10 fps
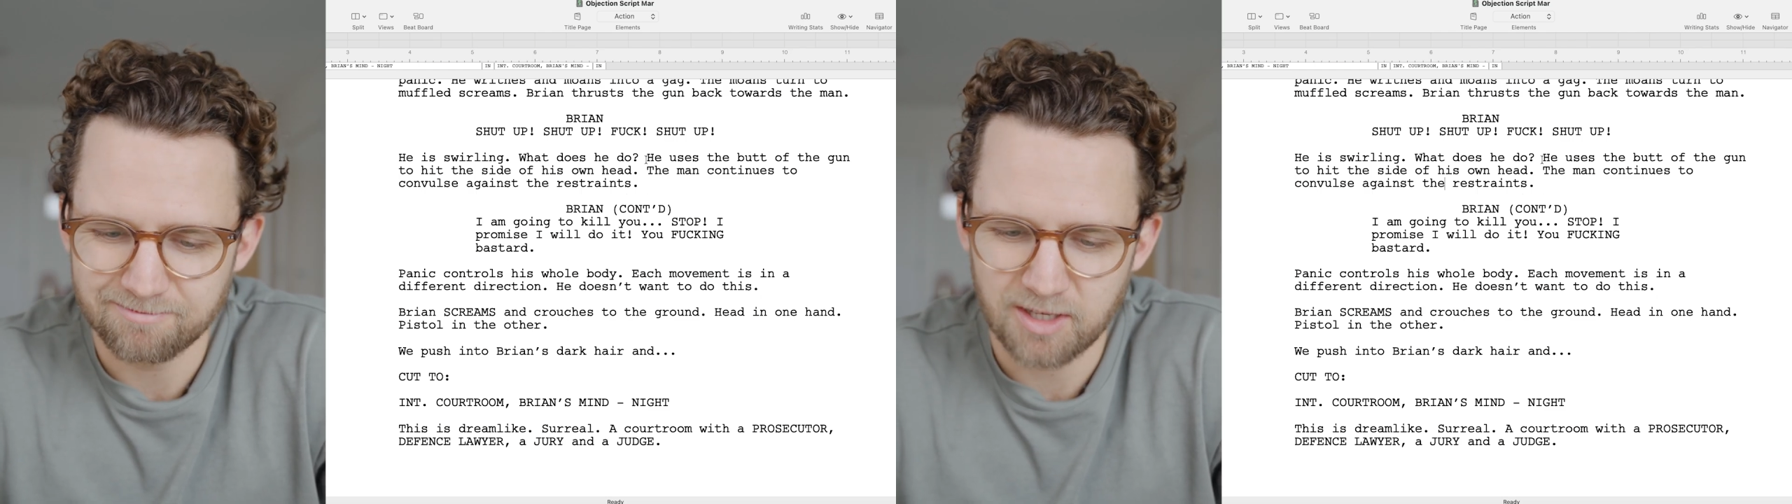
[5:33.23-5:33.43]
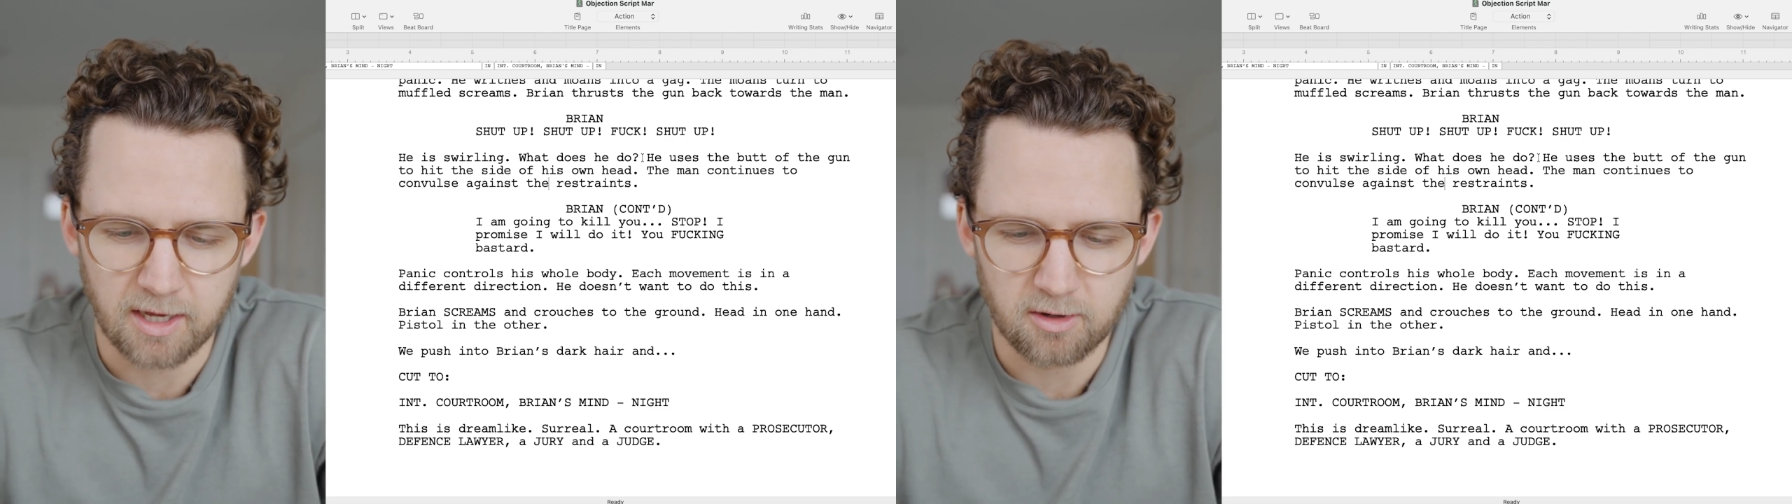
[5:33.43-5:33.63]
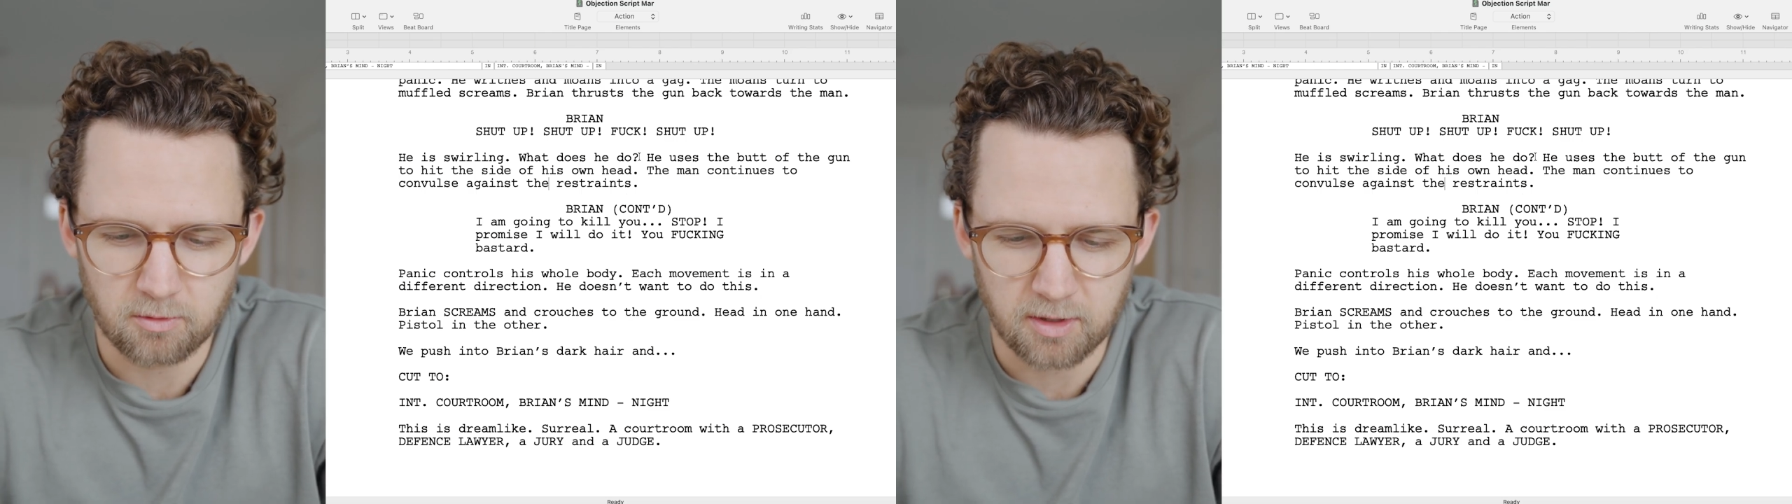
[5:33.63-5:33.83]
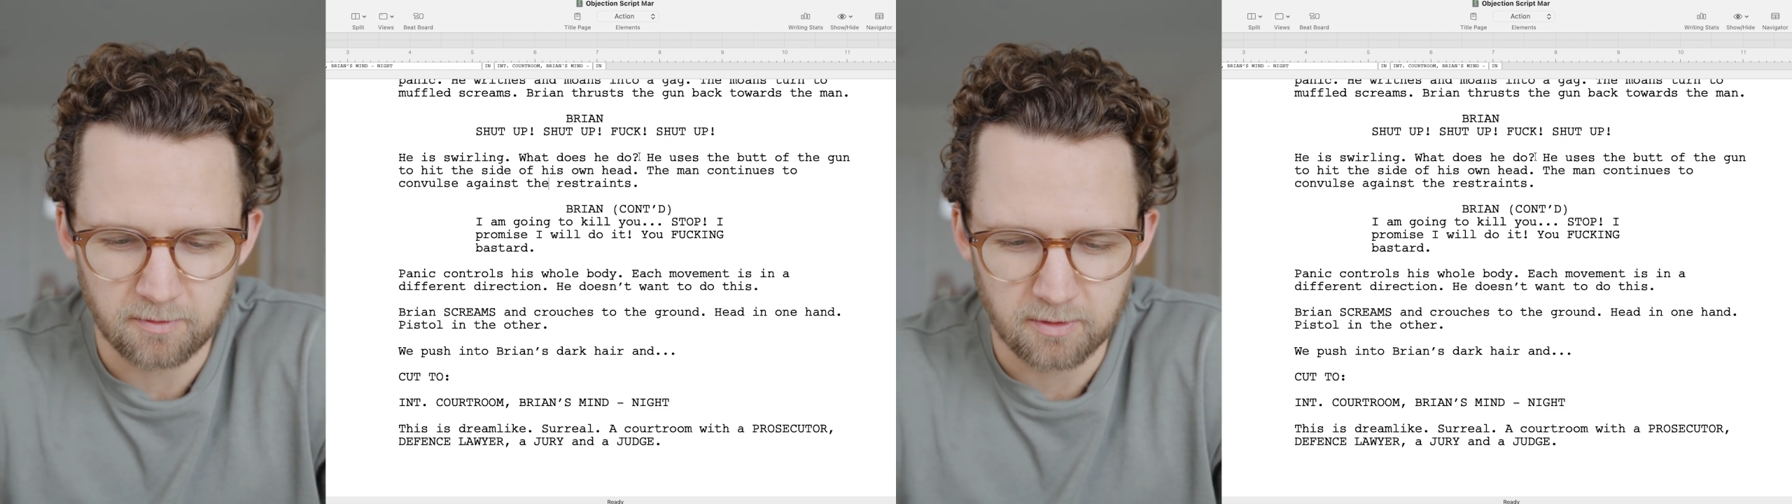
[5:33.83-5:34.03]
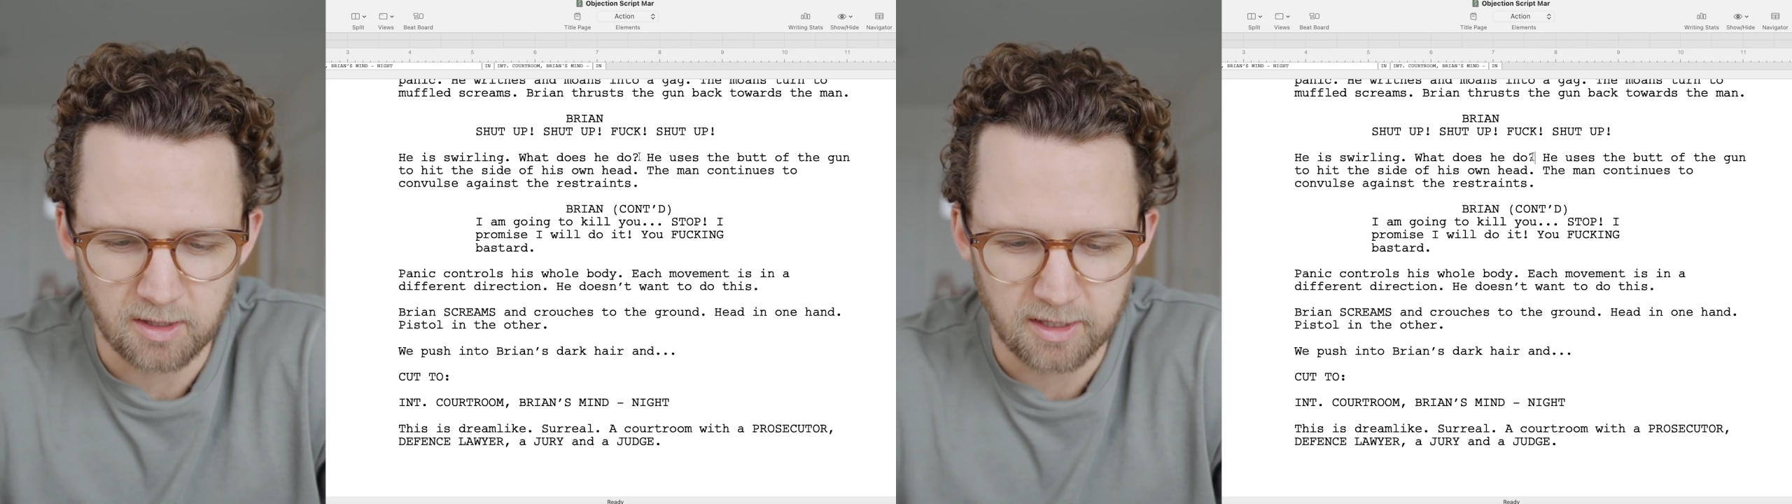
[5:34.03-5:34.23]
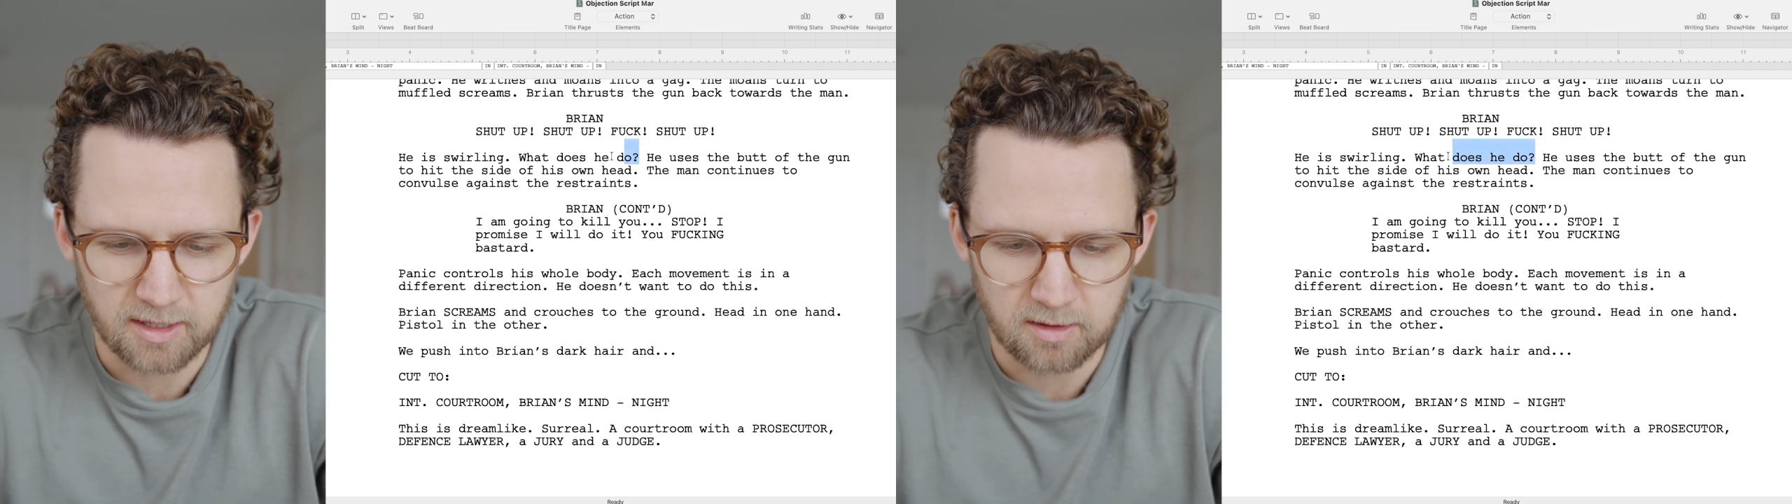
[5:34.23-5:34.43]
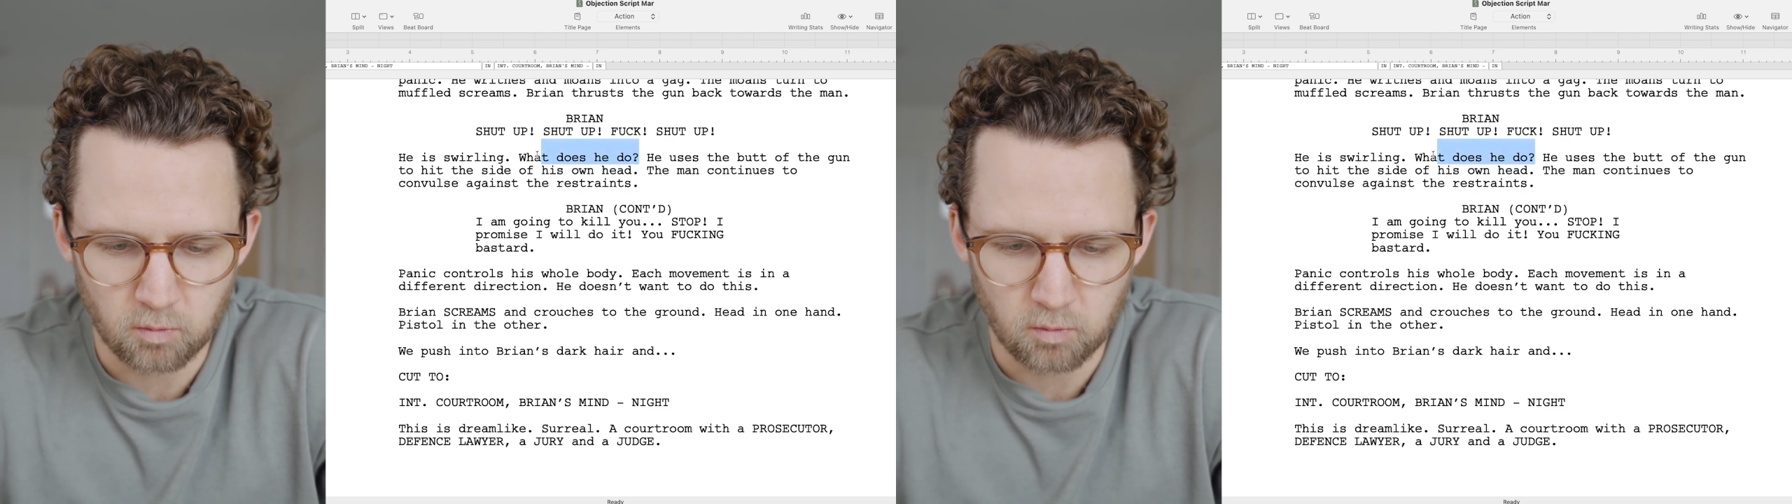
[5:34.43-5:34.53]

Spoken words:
Okay, I don't really feel like that